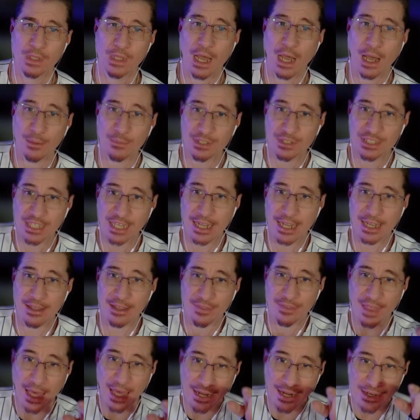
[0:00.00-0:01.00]
I'm
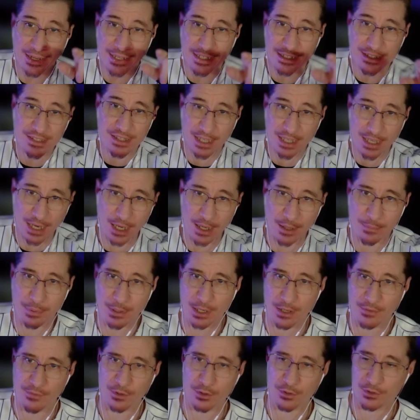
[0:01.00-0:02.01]
saying that is the
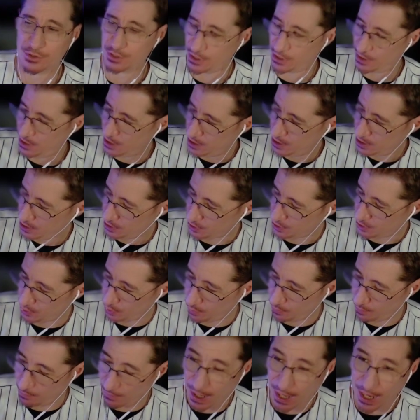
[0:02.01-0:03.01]
iPad version. So
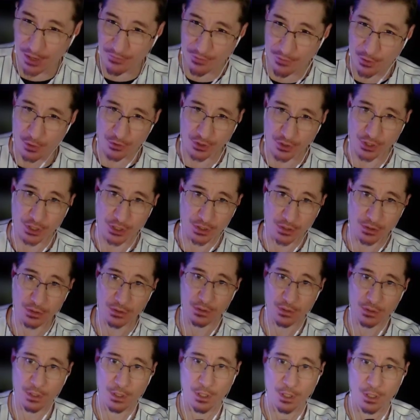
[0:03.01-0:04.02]
my version,
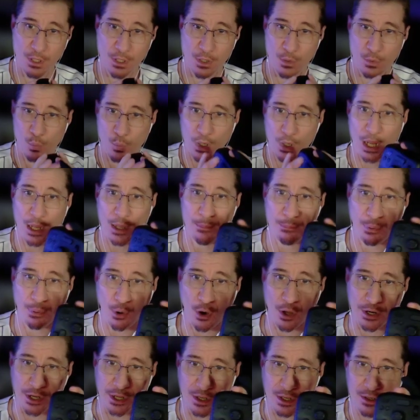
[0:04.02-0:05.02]
when I
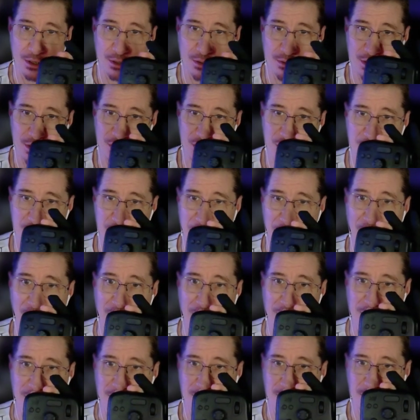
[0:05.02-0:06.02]
bought it, this is
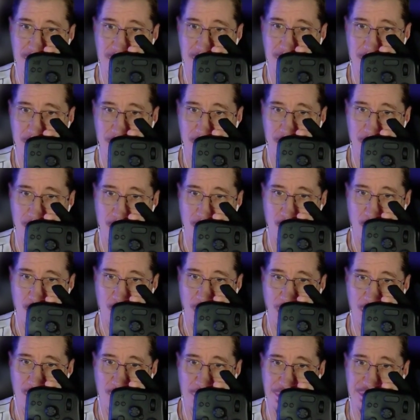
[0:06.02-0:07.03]
mine.
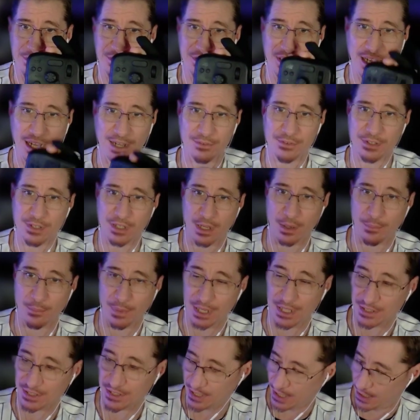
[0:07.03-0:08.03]
When I reached out to them,
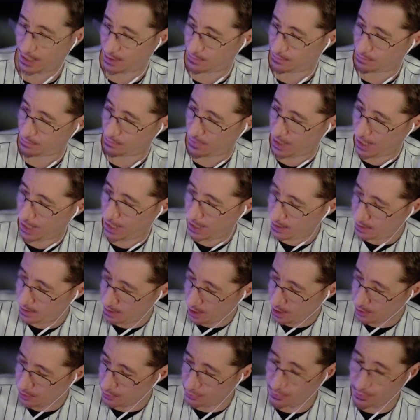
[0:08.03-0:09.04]
I said, hey,
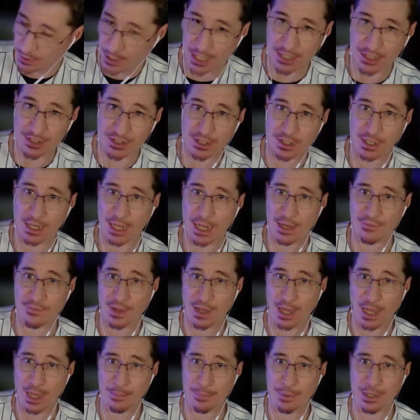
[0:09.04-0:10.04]
are you guys going to have
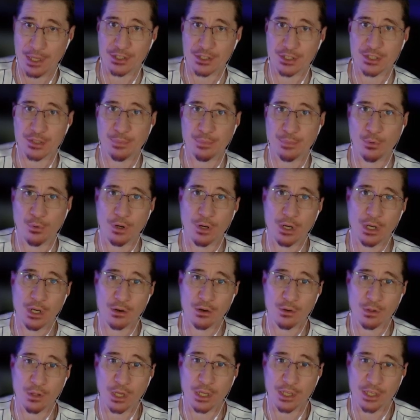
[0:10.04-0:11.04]
iPad support? And
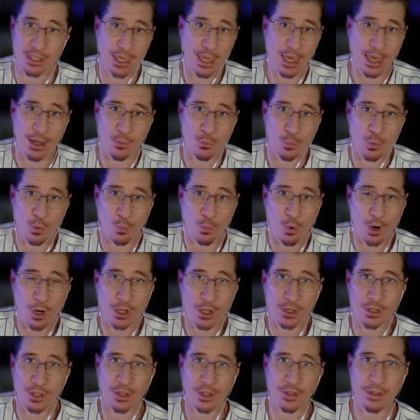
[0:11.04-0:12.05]
they're like, yeah, we're
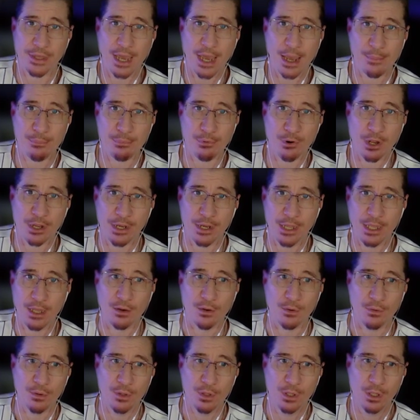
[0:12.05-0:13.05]
working on the app right
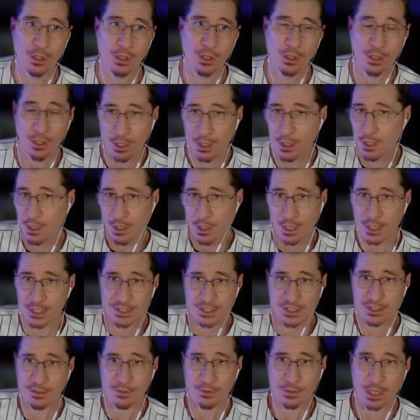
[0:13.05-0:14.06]
now. And I
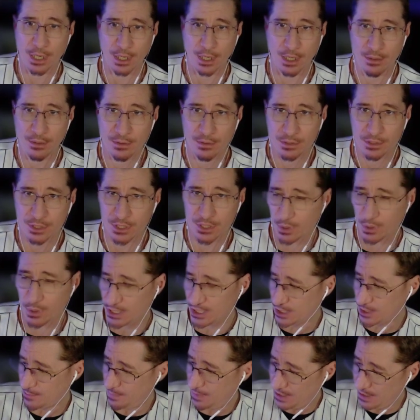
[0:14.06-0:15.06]
said, okay. So I
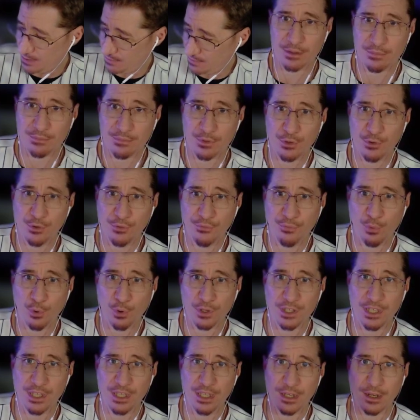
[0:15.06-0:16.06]
spent
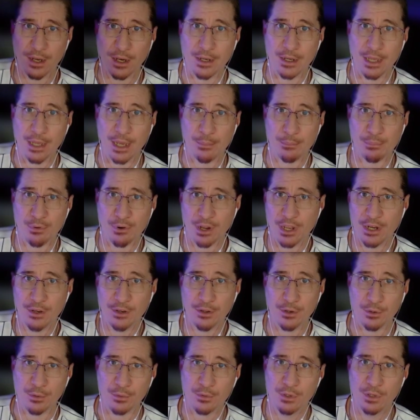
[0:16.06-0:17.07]
$214 on that, brand
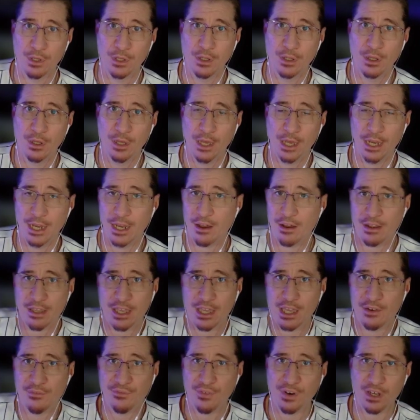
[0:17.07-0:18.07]
new. And now I
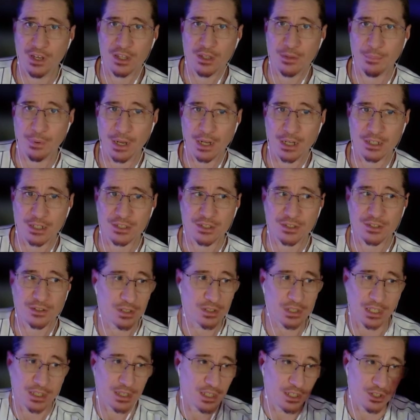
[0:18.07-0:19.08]
can't find the box
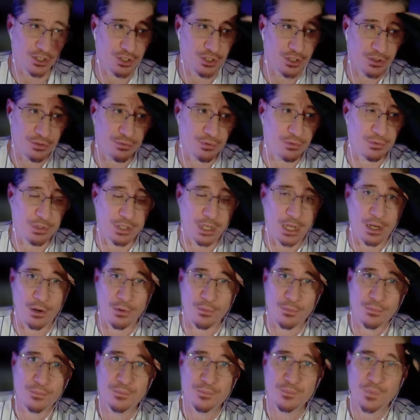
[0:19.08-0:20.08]
because I think she threw it out.
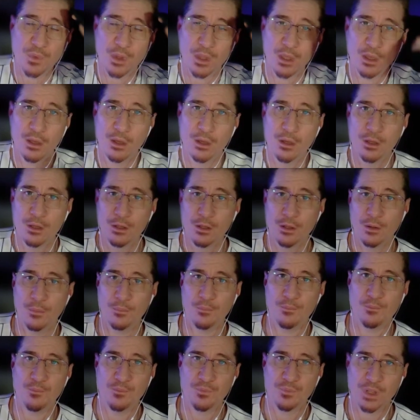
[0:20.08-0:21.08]

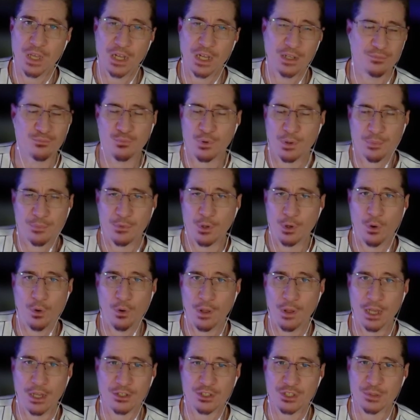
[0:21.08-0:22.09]
I ripped the whole
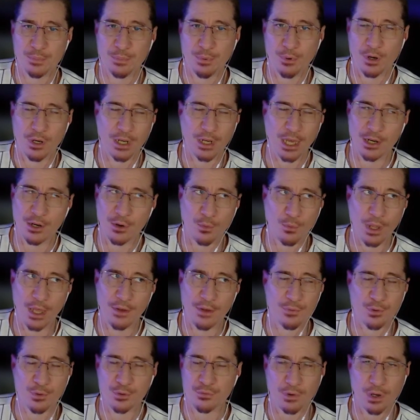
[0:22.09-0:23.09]
house apart, and I don't
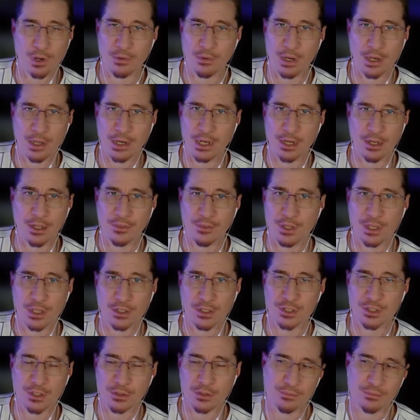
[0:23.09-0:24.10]
ever throw out anything.
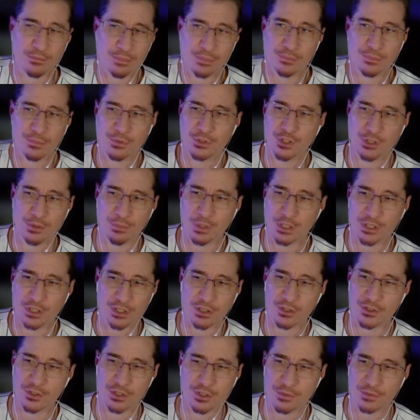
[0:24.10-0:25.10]
So she must
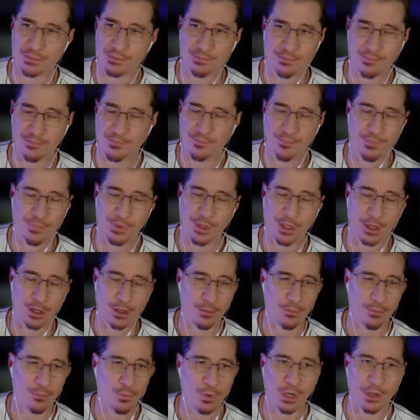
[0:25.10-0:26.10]
have just, you know,
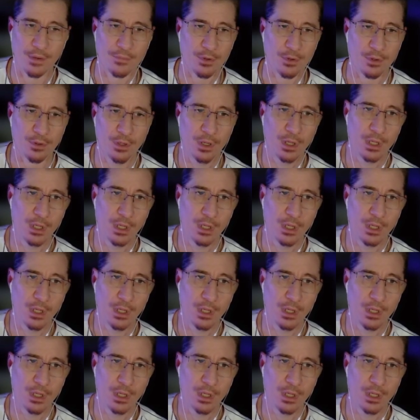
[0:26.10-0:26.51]
whatever.